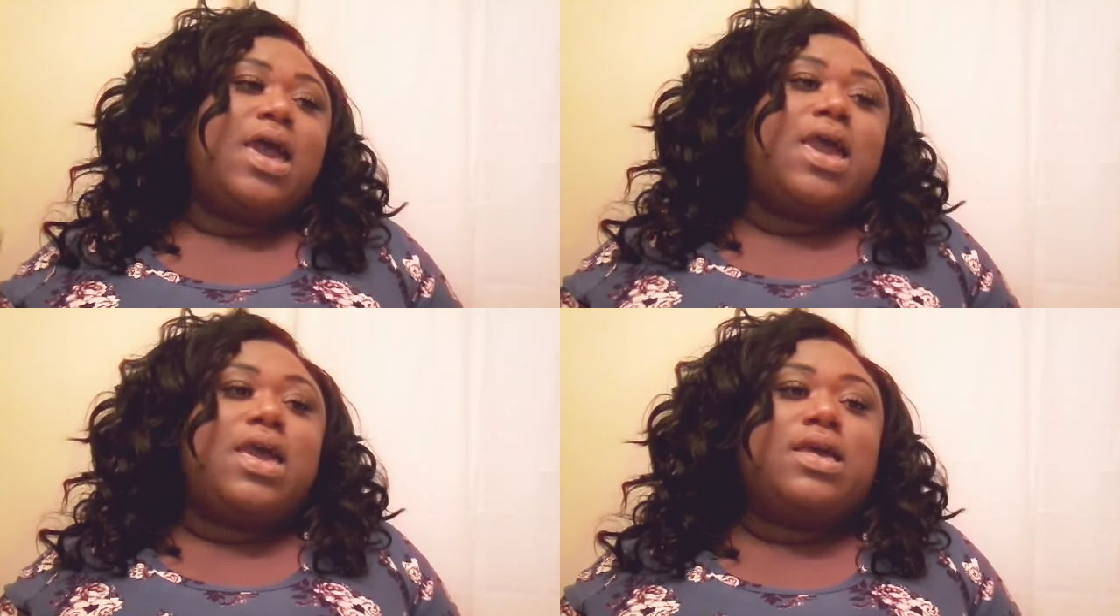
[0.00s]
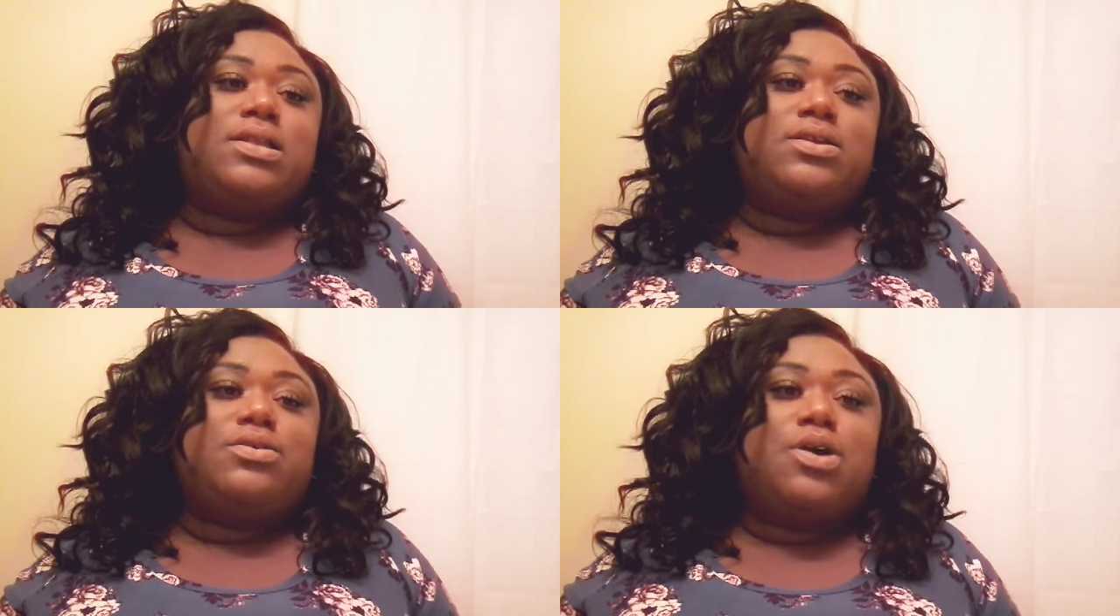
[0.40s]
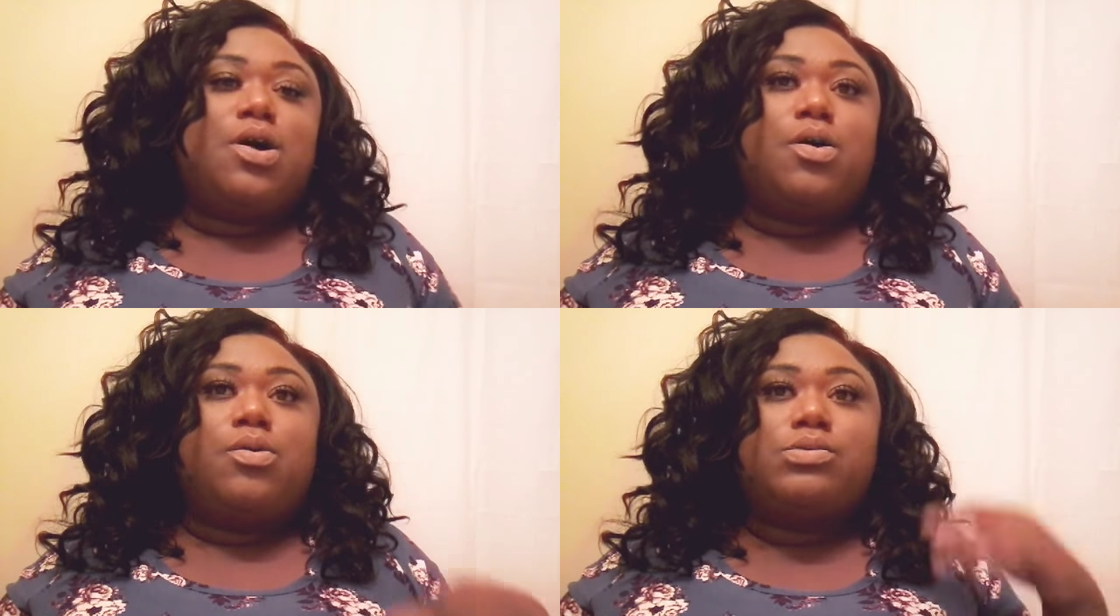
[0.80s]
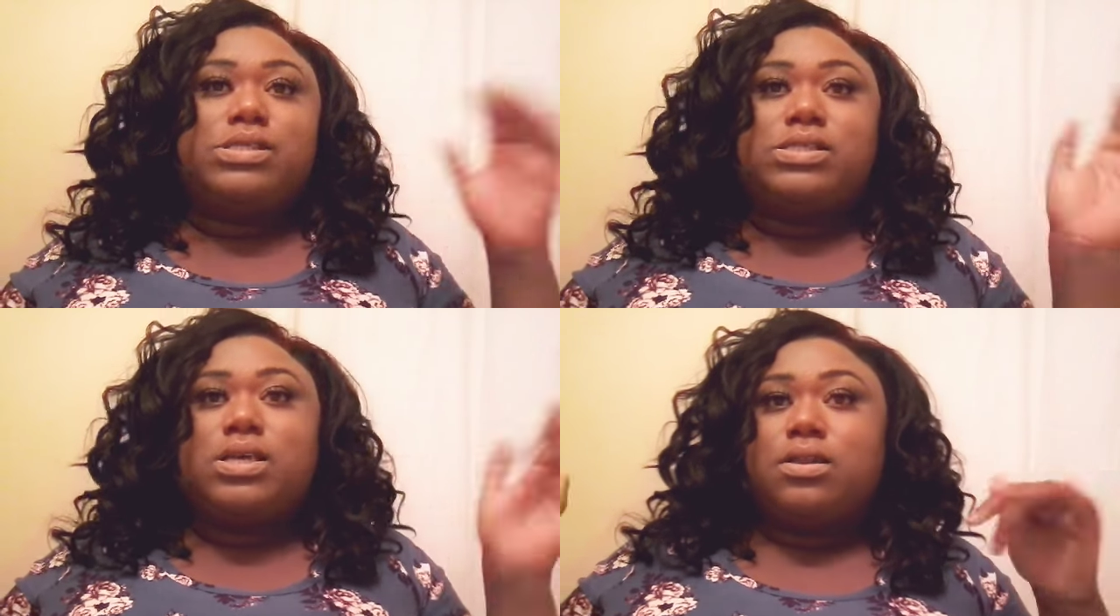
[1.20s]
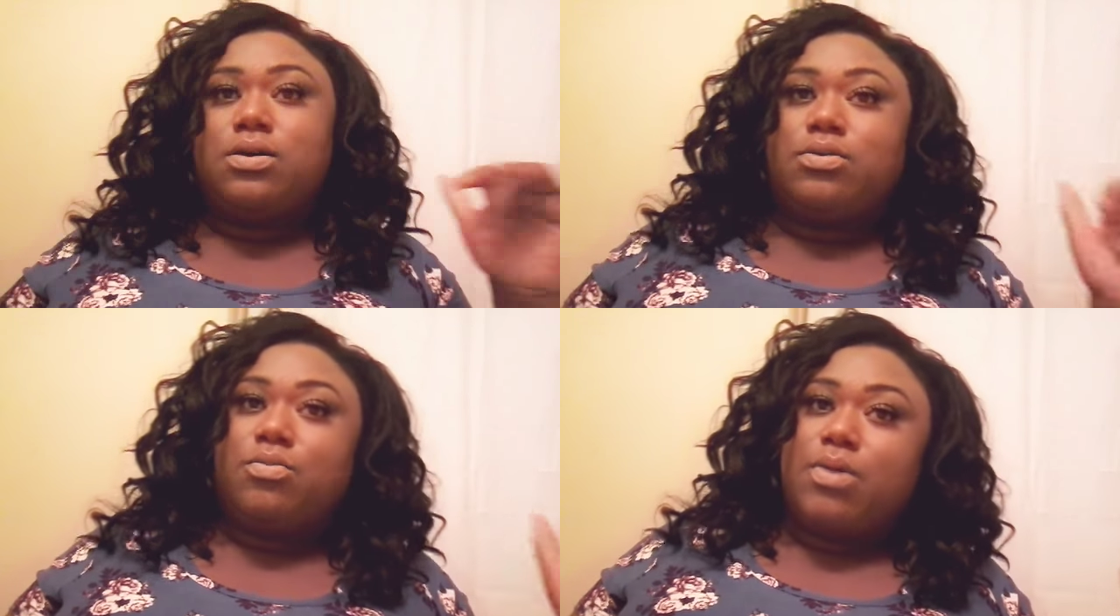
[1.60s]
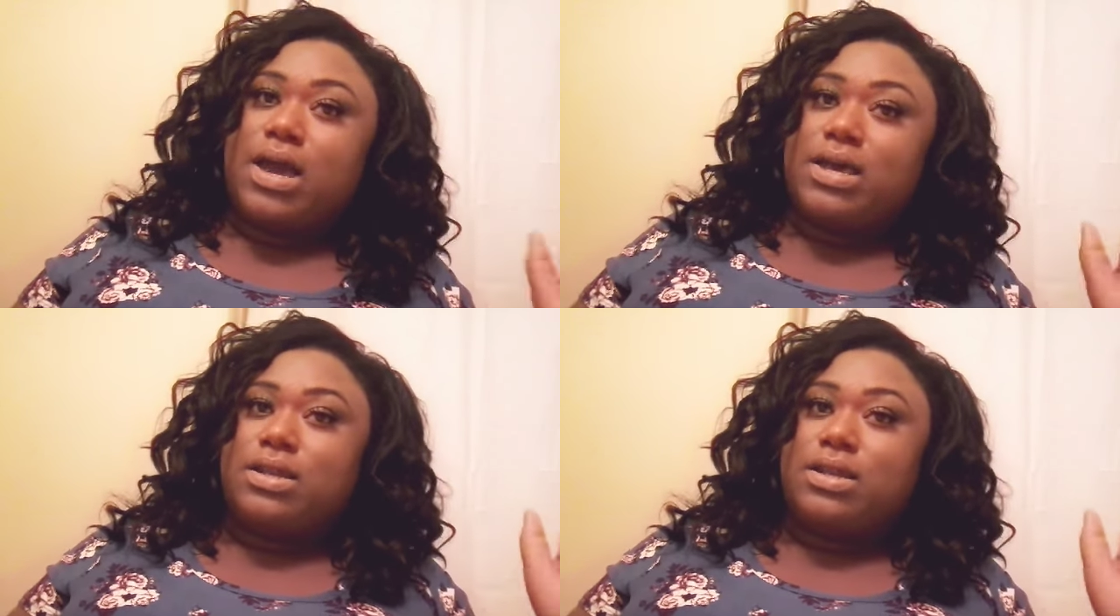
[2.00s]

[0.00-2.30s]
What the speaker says: And, sitting on the white